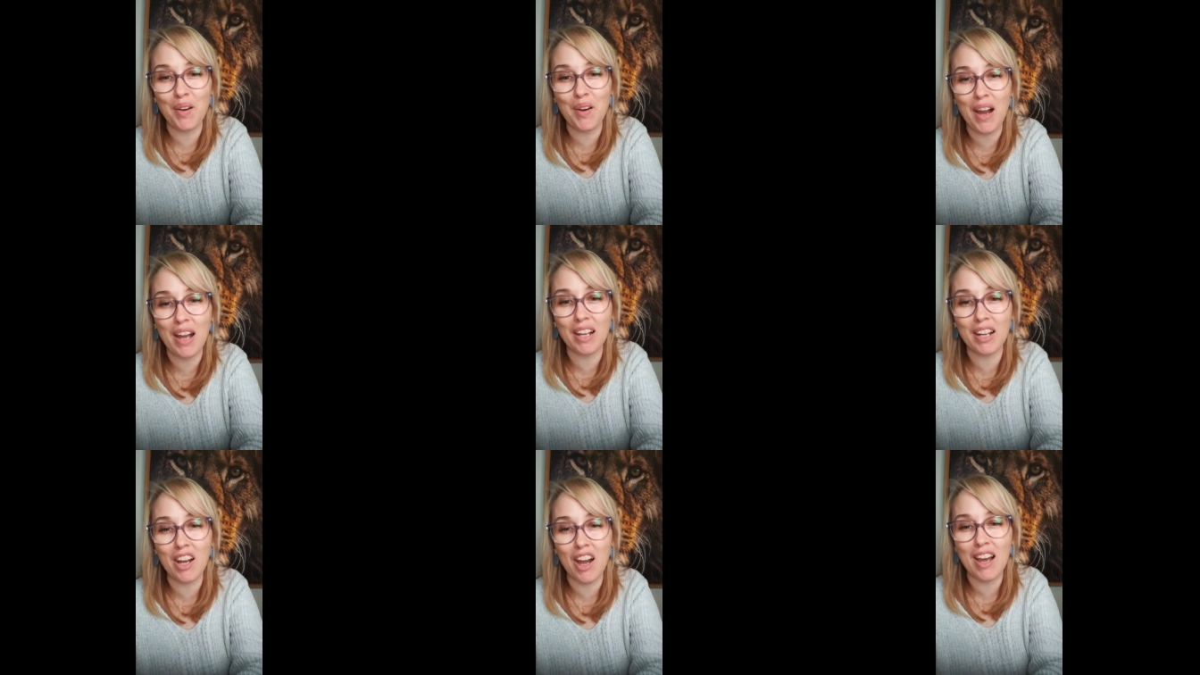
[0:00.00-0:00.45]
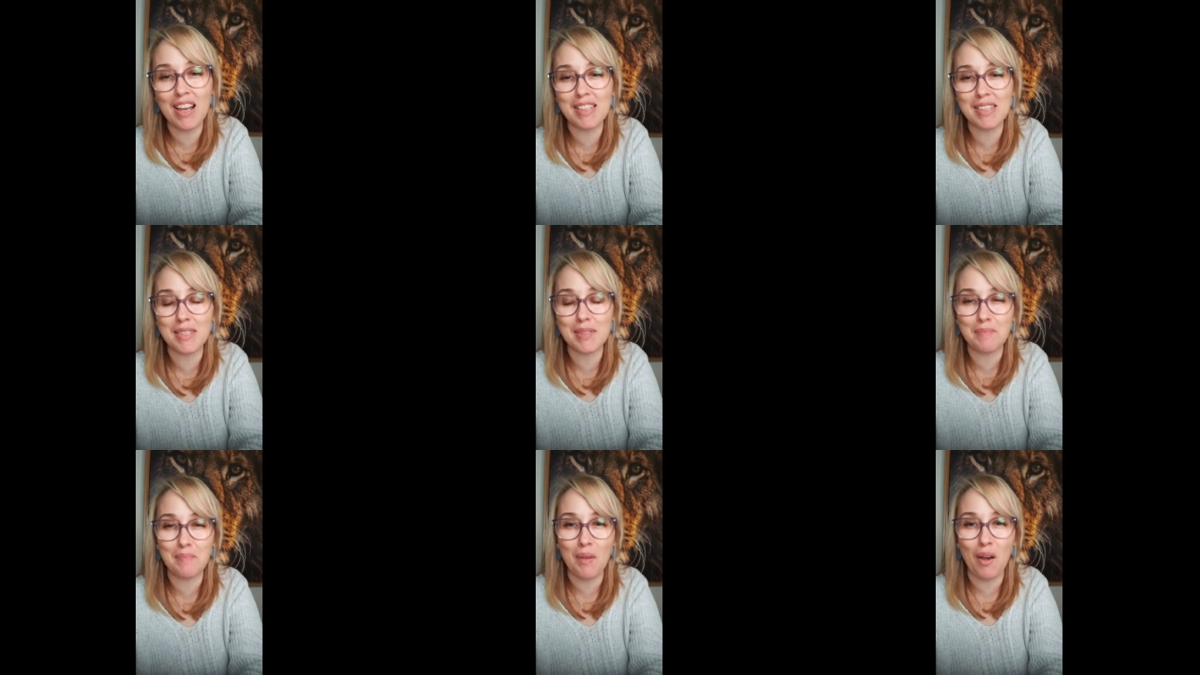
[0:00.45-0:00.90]
All right,
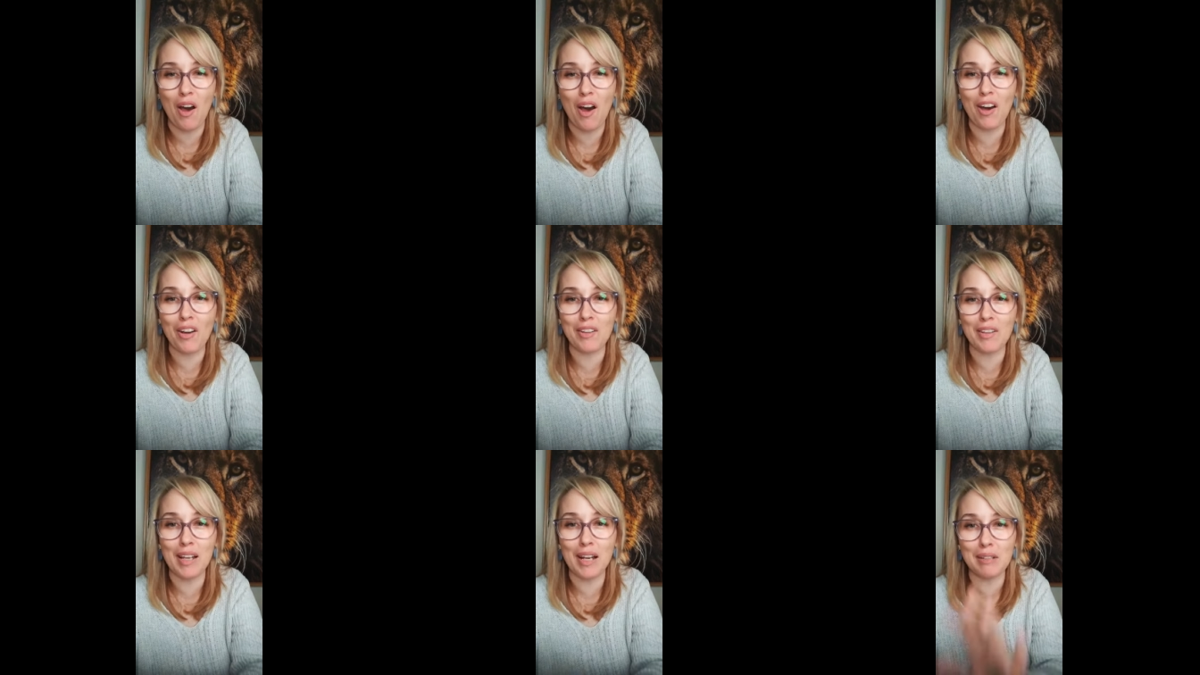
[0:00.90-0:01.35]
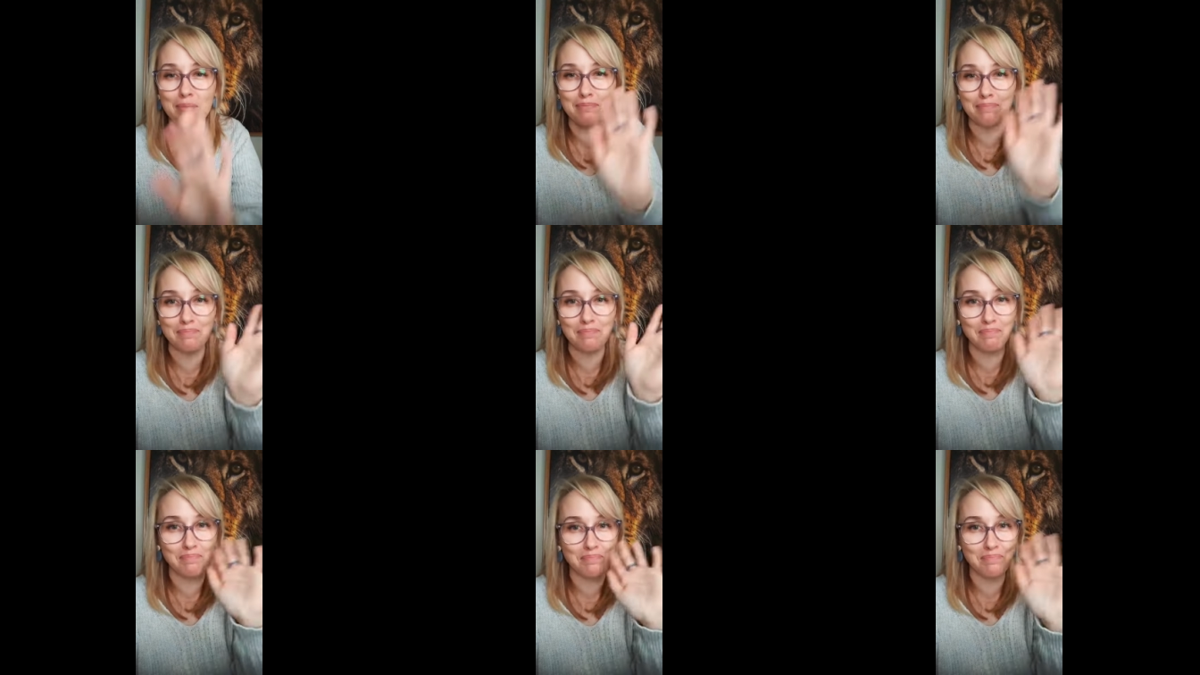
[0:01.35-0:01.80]
guys, I'll
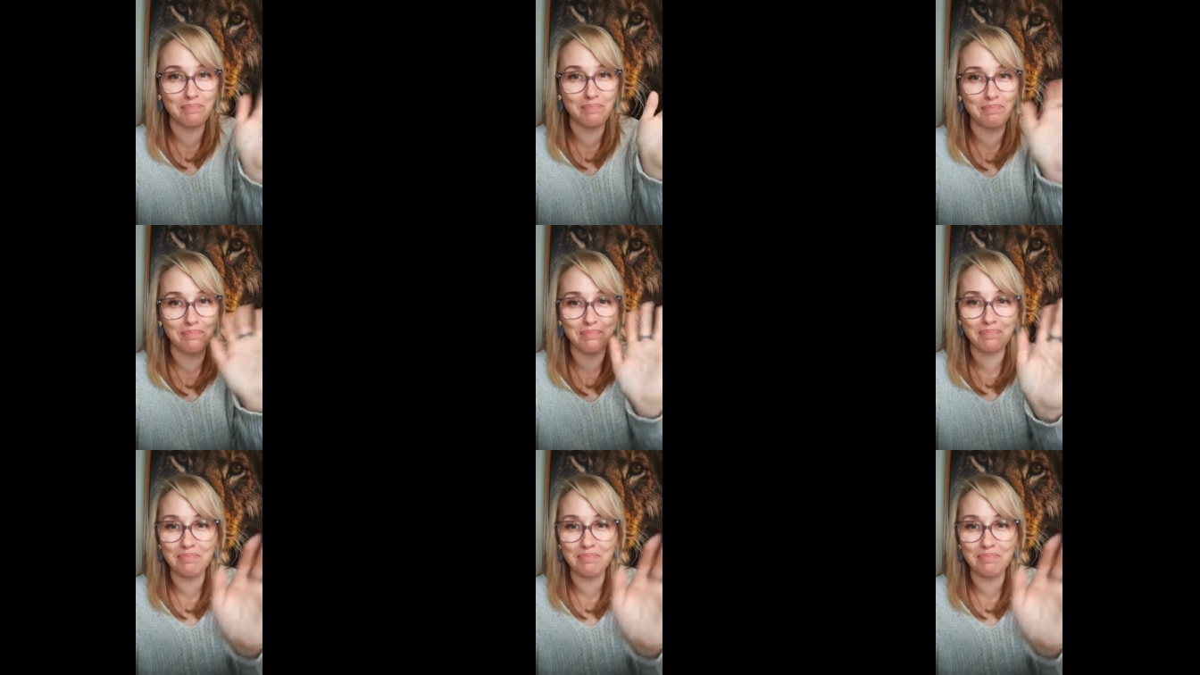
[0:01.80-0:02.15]
um